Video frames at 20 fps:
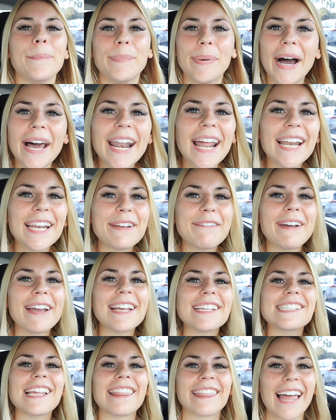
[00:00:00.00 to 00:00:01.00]
But
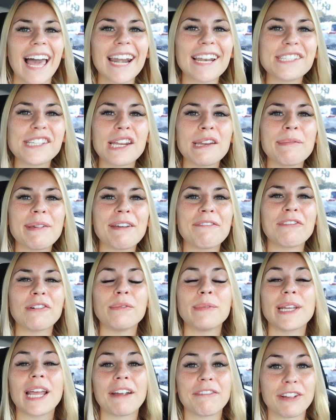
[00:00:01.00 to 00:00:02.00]
anyways, that is gonna be it for
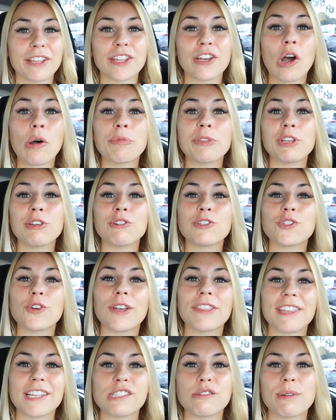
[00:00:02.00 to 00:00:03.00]
me. I really hope that you
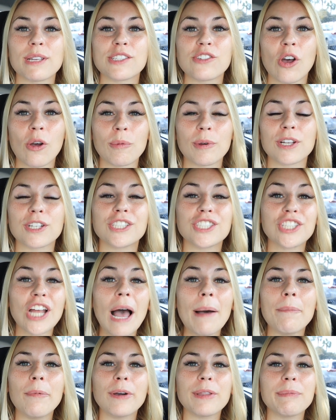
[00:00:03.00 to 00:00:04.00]
enjoyed this week's HomeGoods
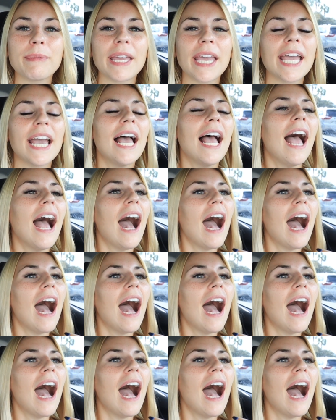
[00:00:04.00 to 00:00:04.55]
shop with me.